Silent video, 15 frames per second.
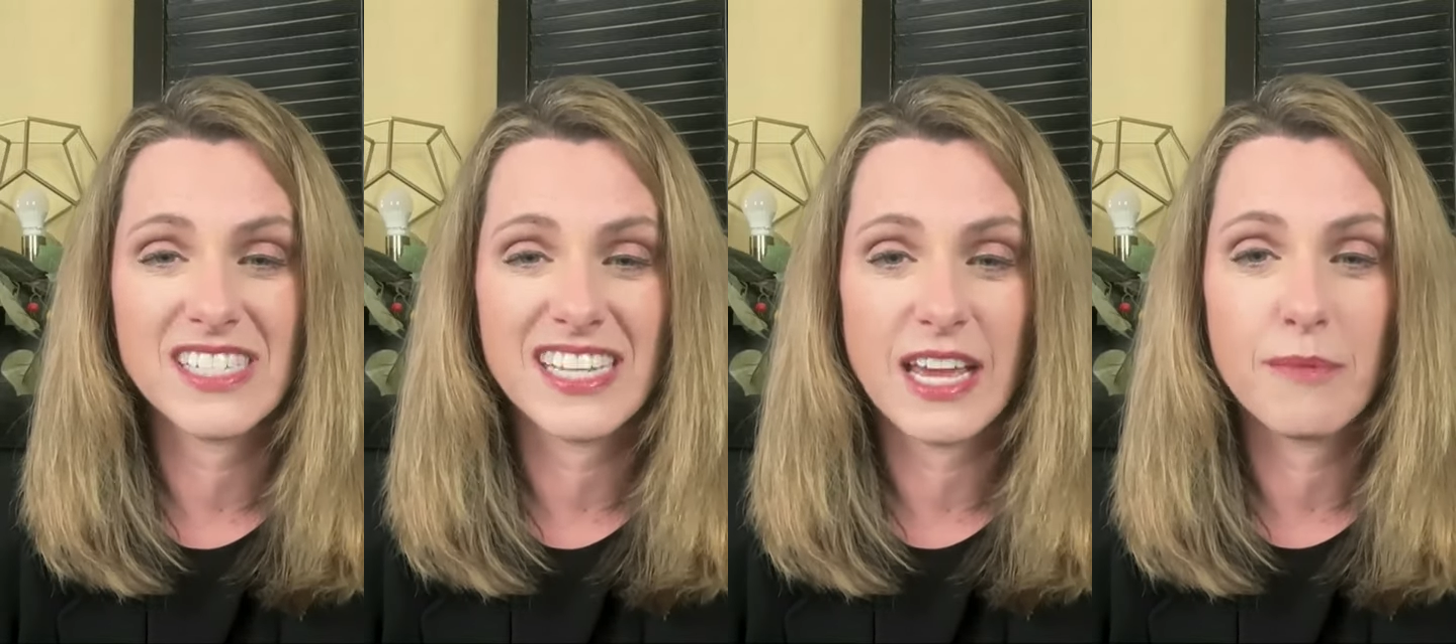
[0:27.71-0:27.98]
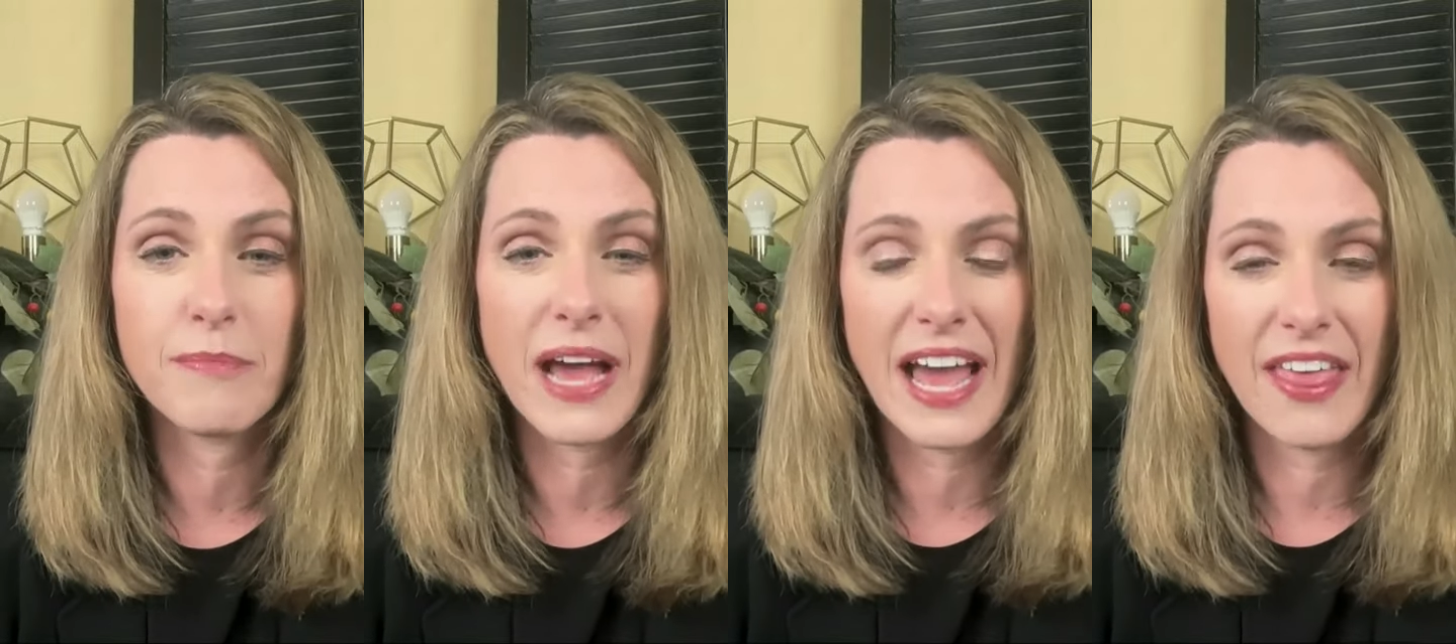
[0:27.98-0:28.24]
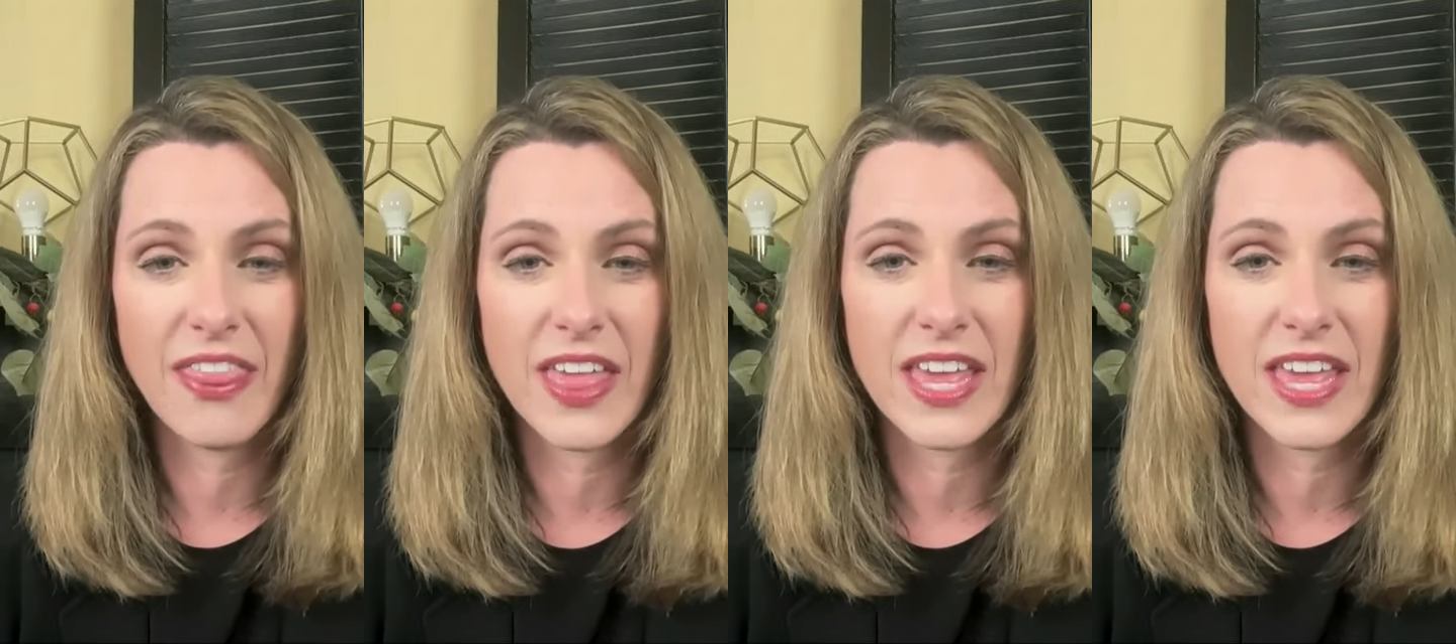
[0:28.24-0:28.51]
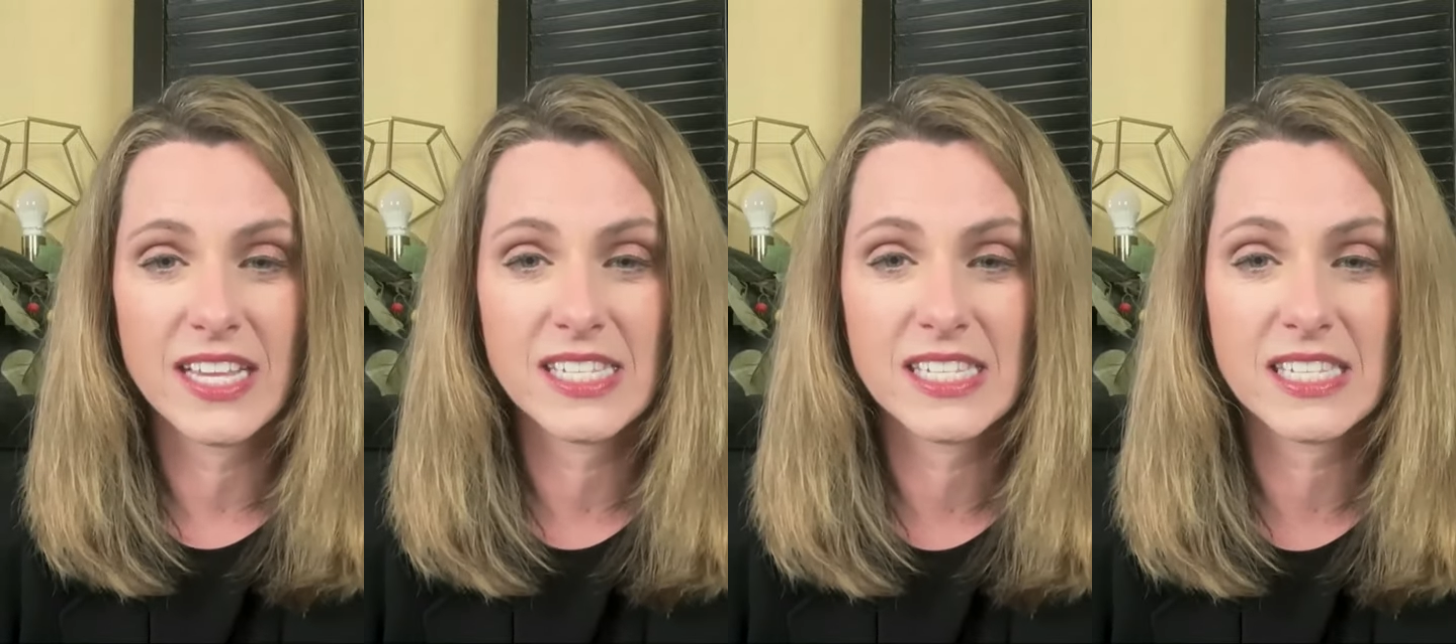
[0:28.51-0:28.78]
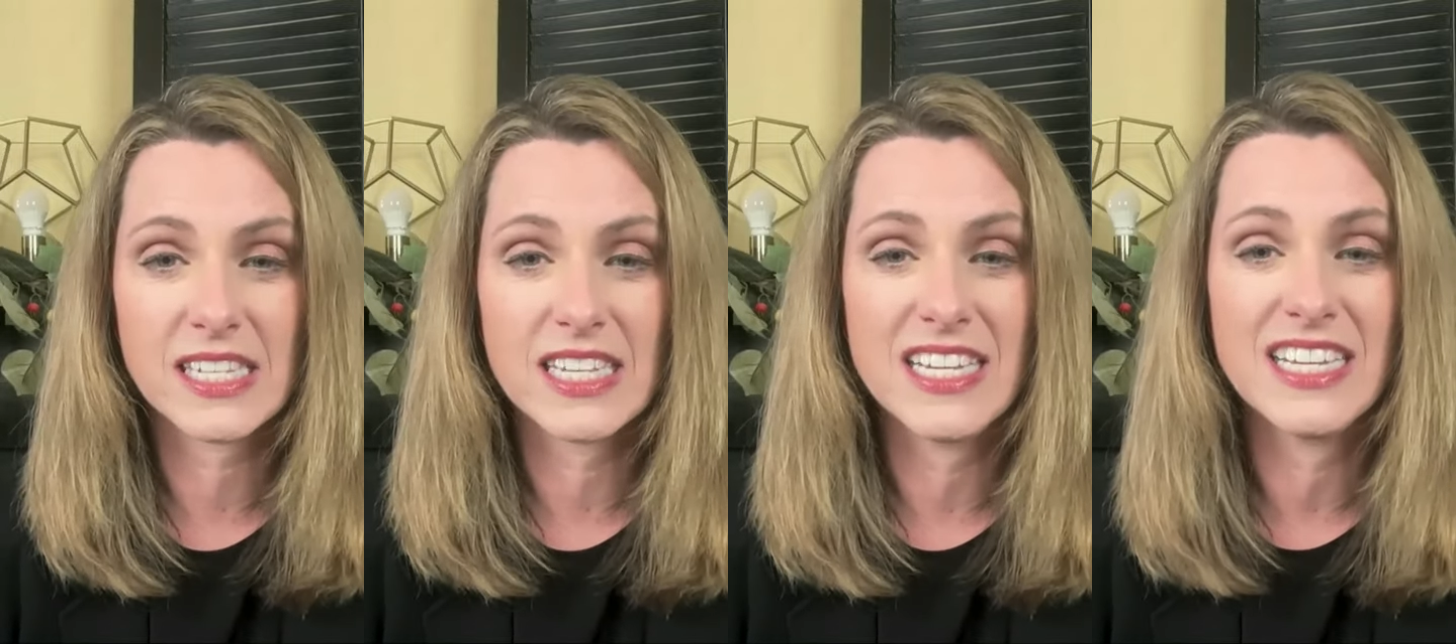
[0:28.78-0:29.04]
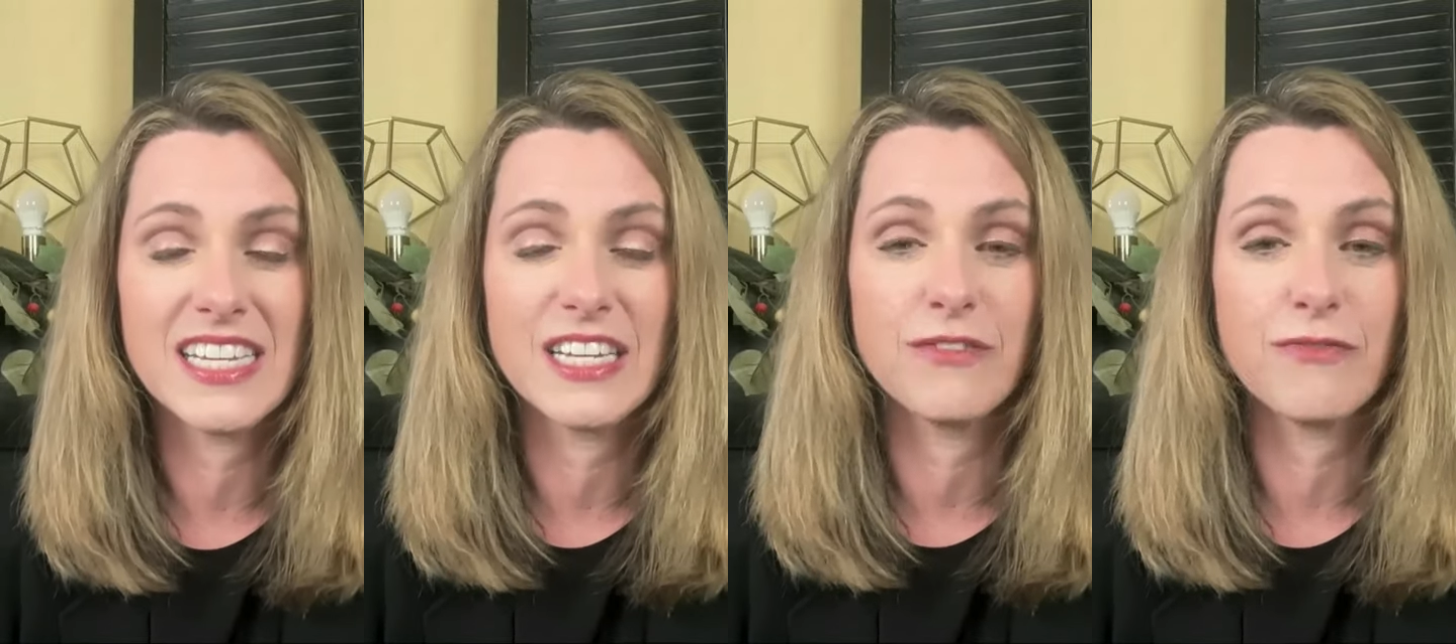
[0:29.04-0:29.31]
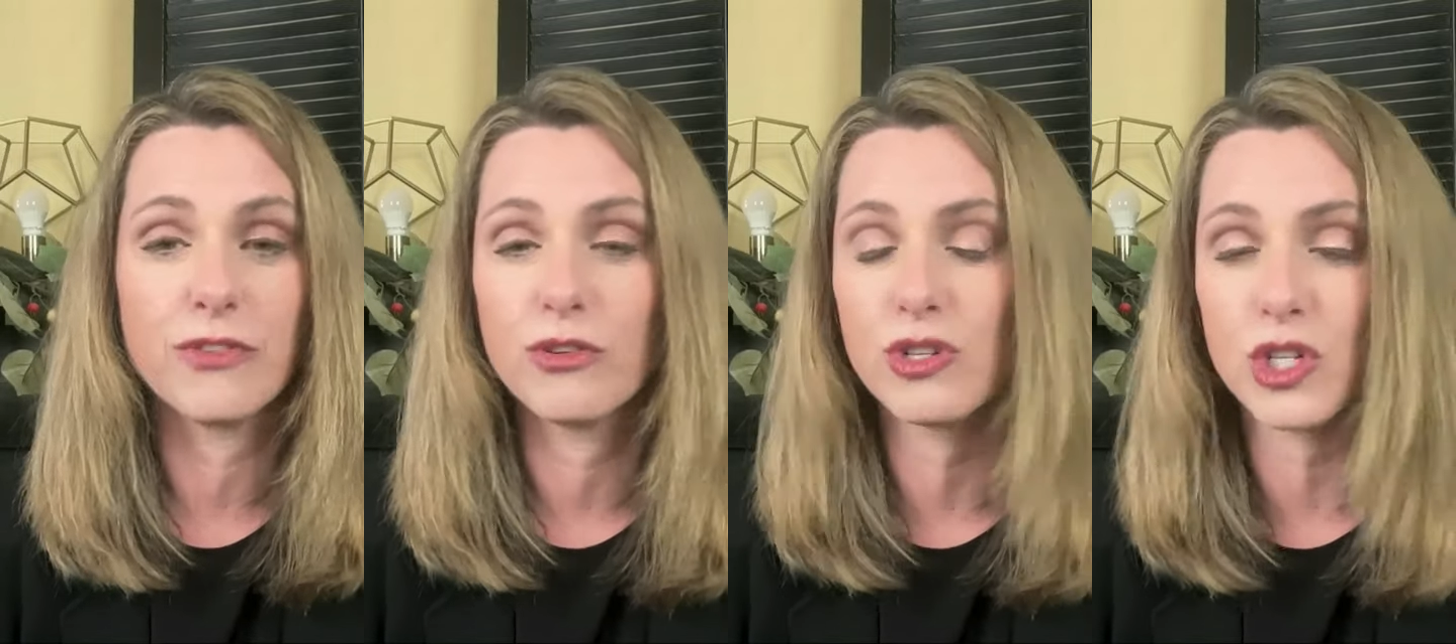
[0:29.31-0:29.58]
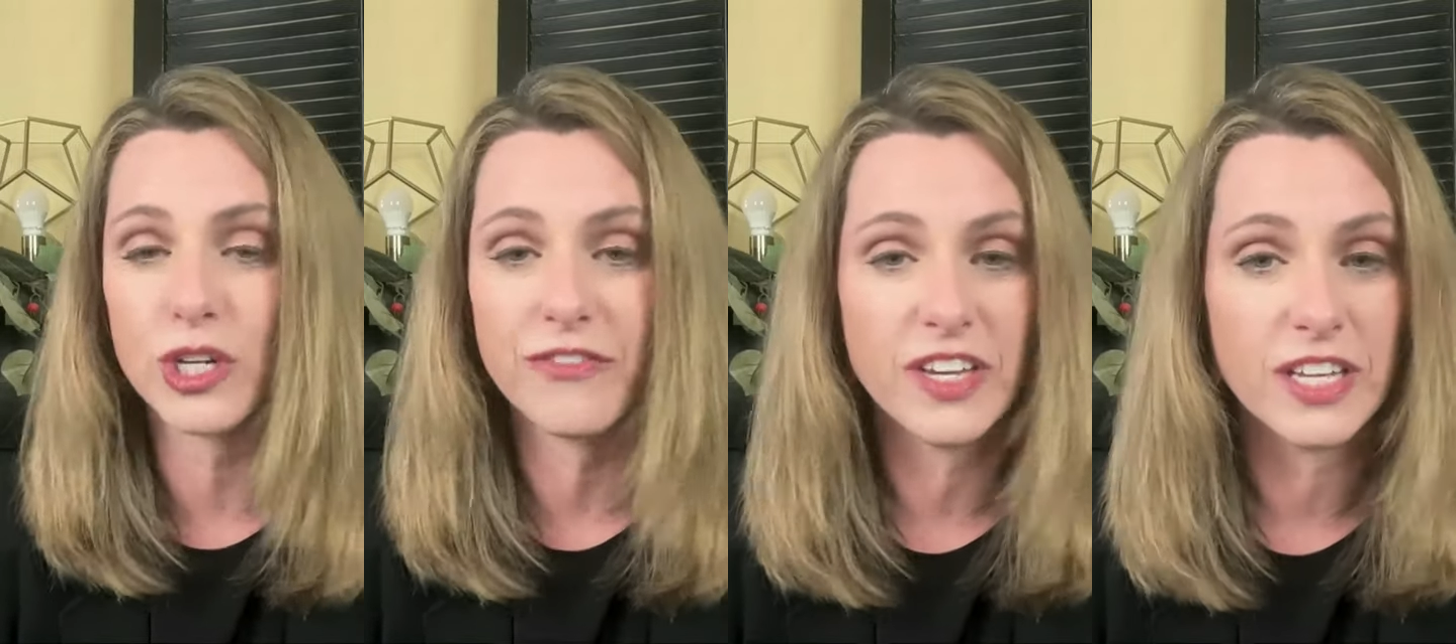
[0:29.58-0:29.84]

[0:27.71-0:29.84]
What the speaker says: stand by this in future,